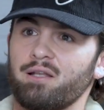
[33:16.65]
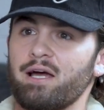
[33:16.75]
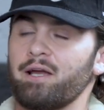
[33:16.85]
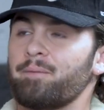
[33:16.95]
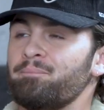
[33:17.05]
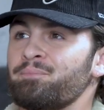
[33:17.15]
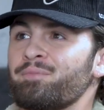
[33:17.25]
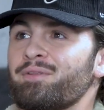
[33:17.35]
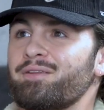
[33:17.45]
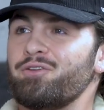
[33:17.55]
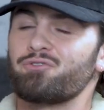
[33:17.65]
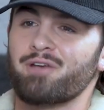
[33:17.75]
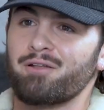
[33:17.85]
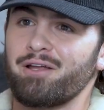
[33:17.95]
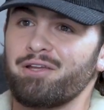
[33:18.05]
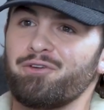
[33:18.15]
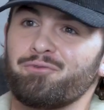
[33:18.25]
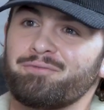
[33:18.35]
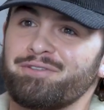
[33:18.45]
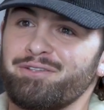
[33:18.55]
Like you sound like you